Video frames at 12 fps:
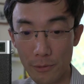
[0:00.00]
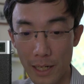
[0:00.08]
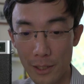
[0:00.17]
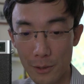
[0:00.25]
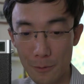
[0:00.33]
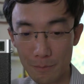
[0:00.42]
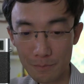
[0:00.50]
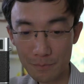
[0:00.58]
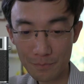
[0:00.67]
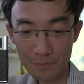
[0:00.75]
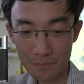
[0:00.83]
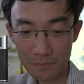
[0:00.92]
file.
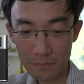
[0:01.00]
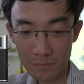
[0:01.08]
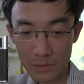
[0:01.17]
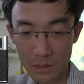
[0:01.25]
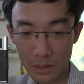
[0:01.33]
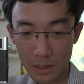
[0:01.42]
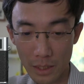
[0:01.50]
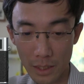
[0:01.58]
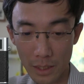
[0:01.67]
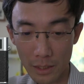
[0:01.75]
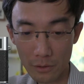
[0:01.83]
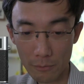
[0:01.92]

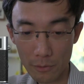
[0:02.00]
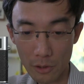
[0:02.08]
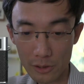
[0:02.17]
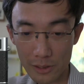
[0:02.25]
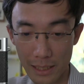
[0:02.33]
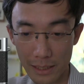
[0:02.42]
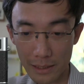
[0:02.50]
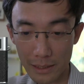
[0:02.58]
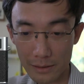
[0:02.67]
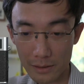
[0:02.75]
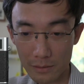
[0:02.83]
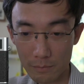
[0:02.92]
And of course, I can